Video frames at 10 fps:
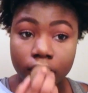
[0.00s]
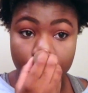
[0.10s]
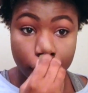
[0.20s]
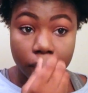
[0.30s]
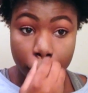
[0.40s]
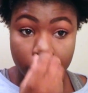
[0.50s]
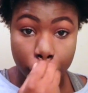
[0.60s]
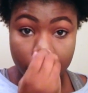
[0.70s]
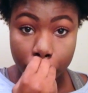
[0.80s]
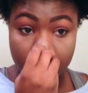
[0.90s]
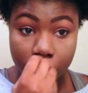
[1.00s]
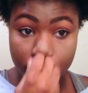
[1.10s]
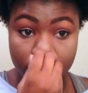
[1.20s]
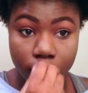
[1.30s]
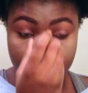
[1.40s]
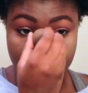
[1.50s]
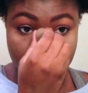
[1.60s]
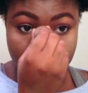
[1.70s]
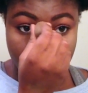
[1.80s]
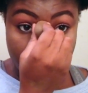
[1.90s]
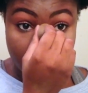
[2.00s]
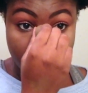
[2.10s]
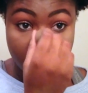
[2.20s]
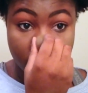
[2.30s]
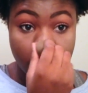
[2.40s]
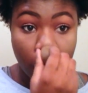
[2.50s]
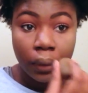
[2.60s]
and making sure that that